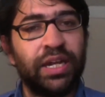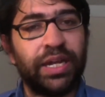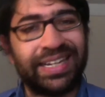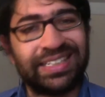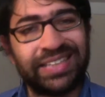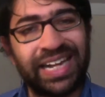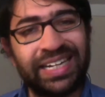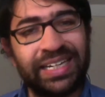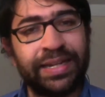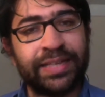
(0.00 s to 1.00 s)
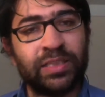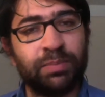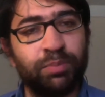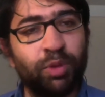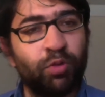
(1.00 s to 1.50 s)
and standing as a
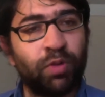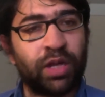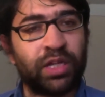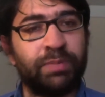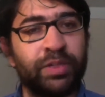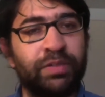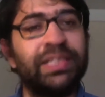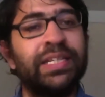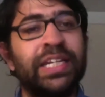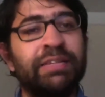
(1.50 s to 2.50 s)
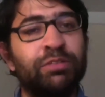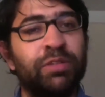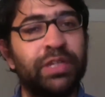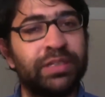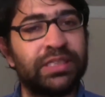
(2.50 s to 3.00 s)
bulwark between the individual
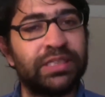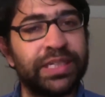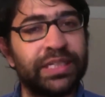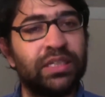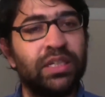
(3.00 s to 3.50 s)
and the state,